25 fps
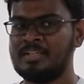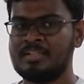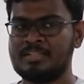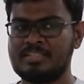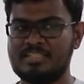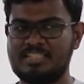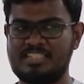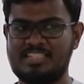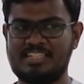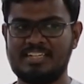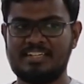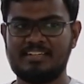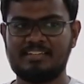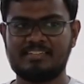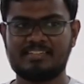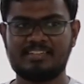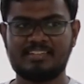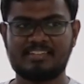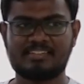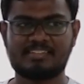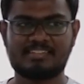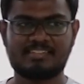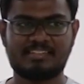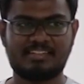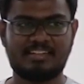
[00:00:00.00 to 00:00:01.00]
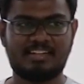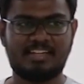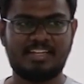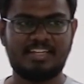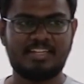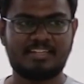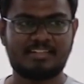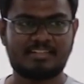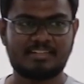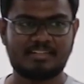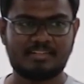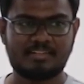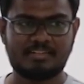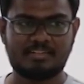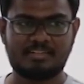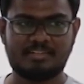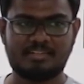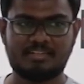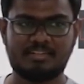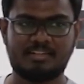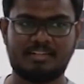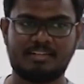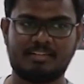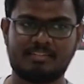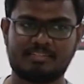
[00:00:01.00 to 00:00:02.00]
JSX like
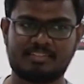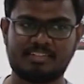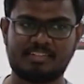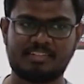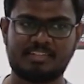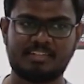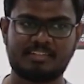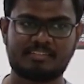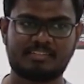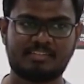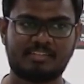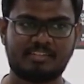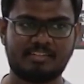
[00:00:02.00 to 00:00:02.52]
syntax